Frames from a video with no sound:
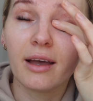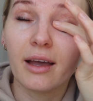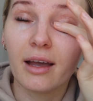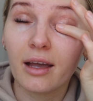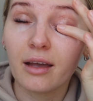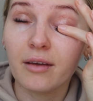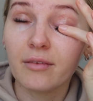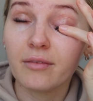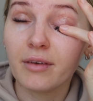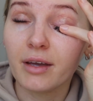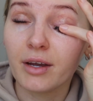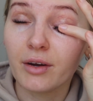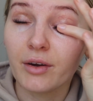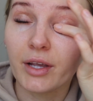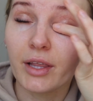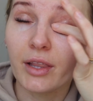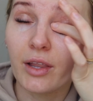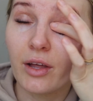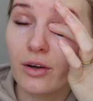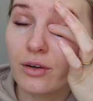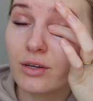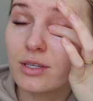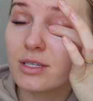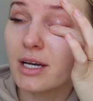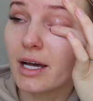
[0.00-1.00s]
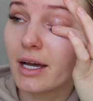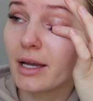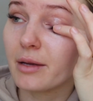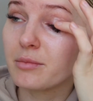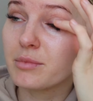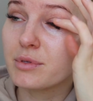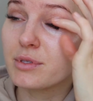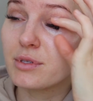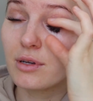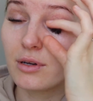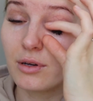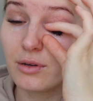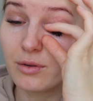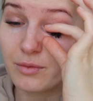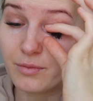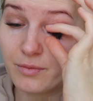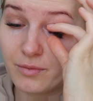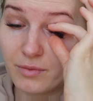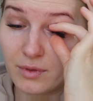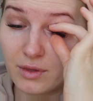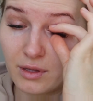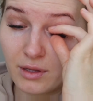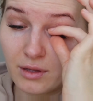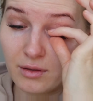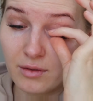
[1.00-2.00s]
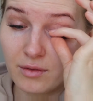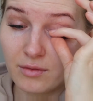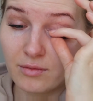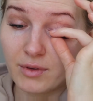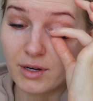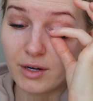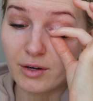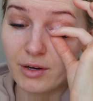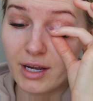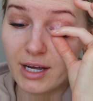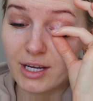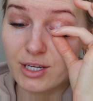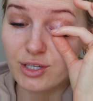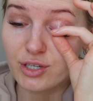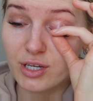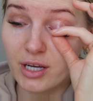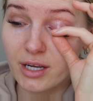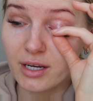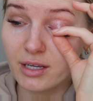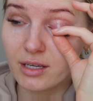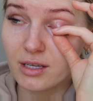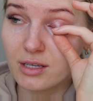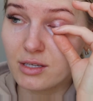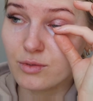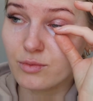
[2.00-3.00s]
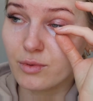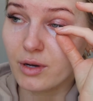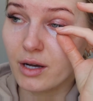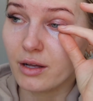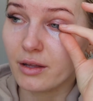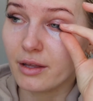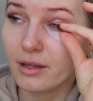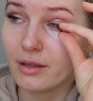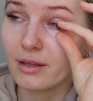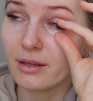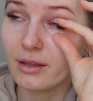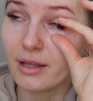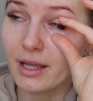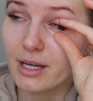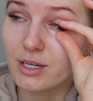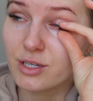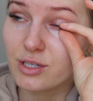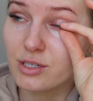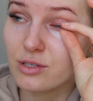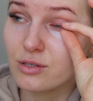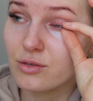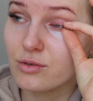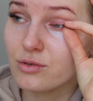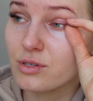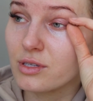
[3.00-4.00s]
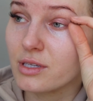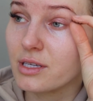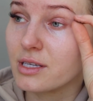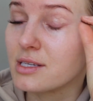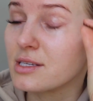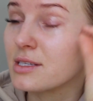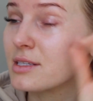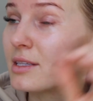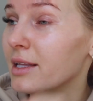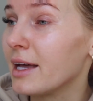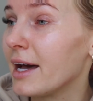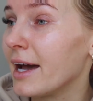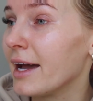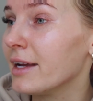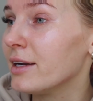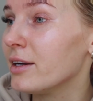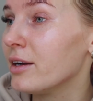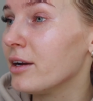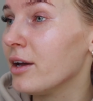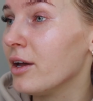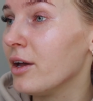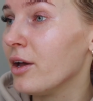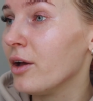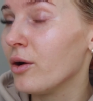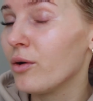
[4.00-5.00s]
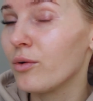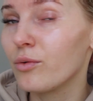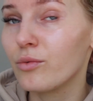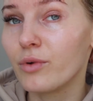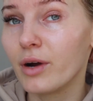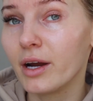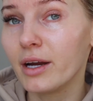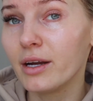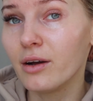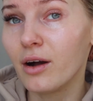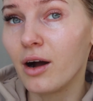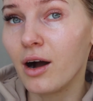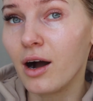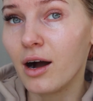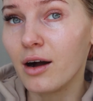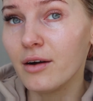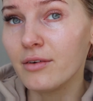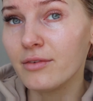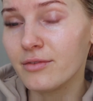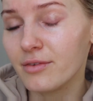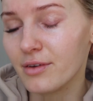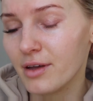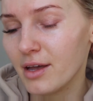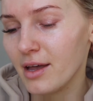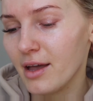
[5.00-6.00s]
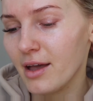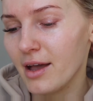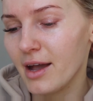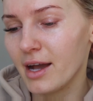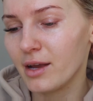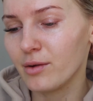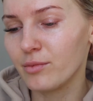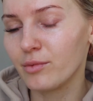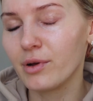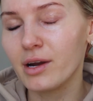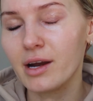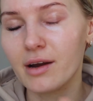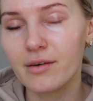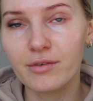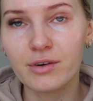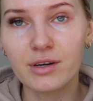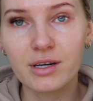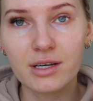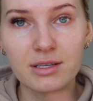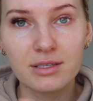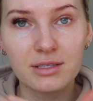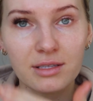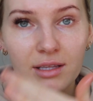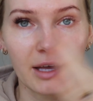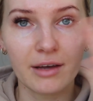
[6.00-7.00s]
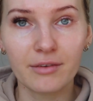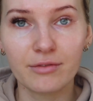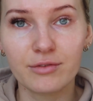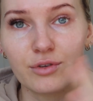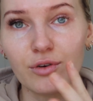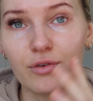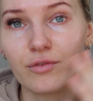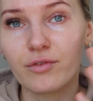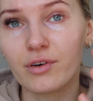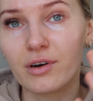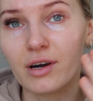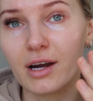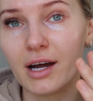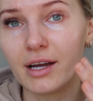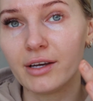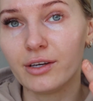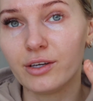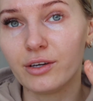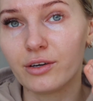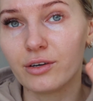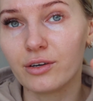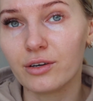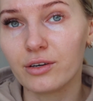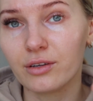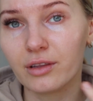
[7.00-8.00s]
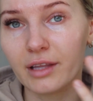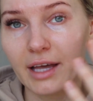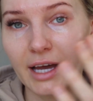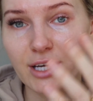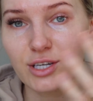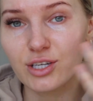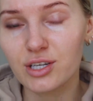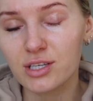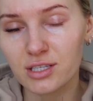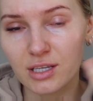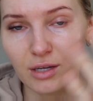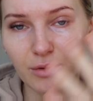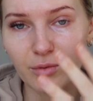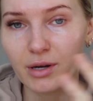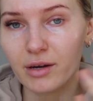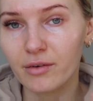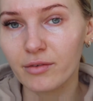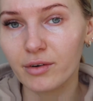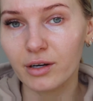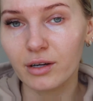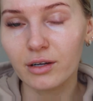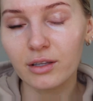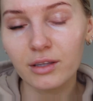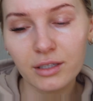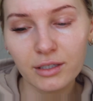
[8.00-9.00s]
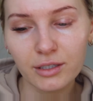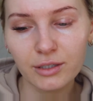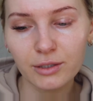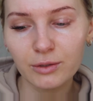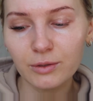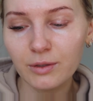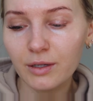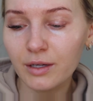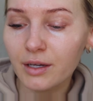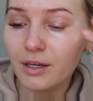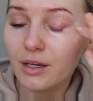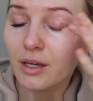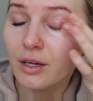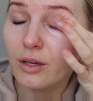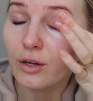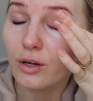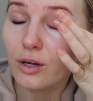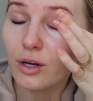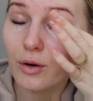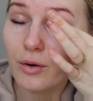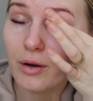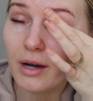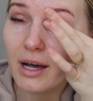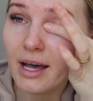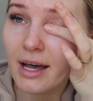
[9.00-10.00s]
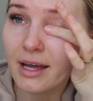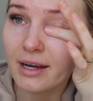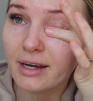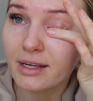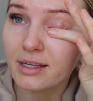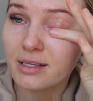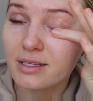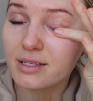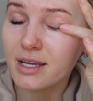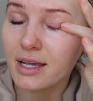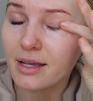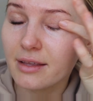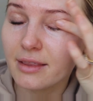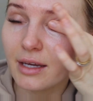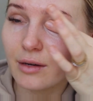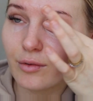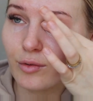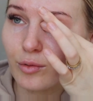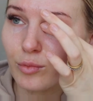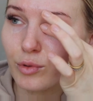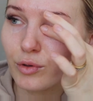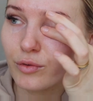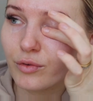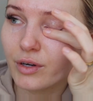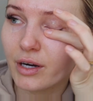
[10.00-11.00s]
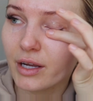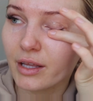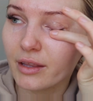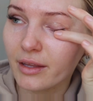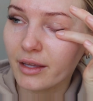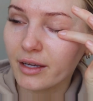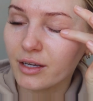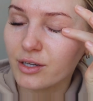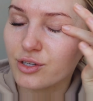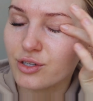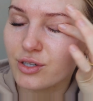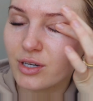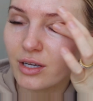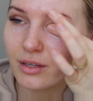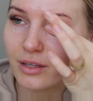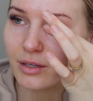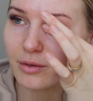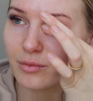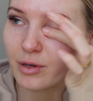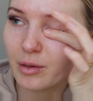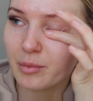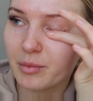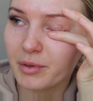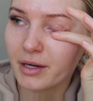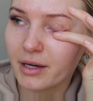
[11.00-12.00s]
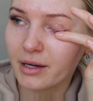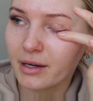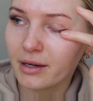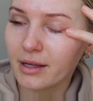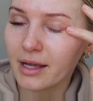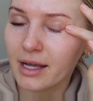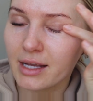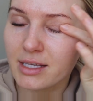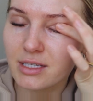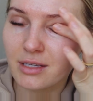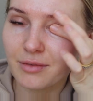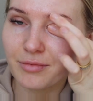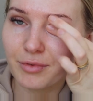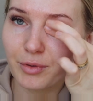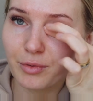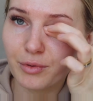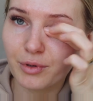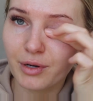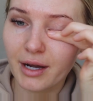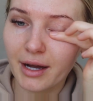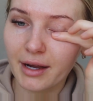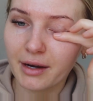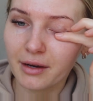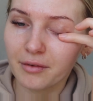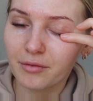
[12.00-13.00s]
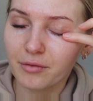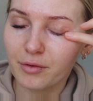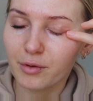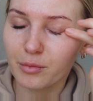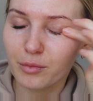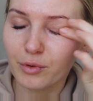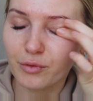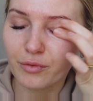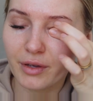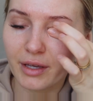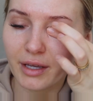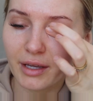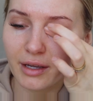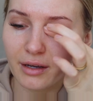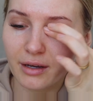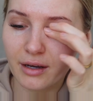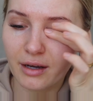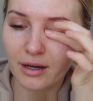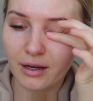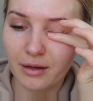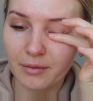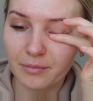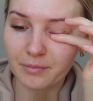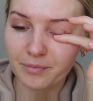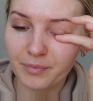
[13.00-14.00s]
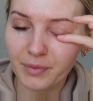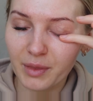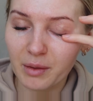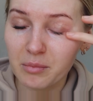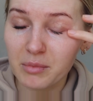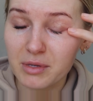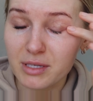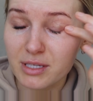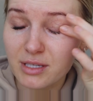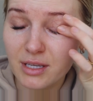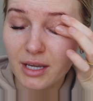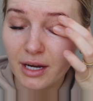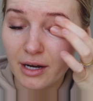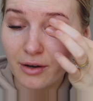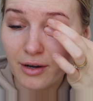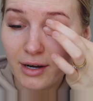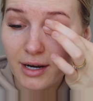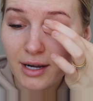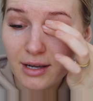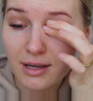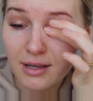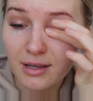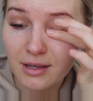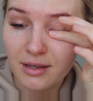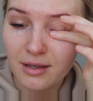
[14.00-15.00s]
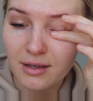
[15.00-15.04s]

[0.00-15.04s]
a very long time. So very hygienic as well. And the lashes usually slide right off, and whatever is left over on your lashes, like whatever glue, go ahead and take that remover and like gently rub it in as if you were kind of removing mascara.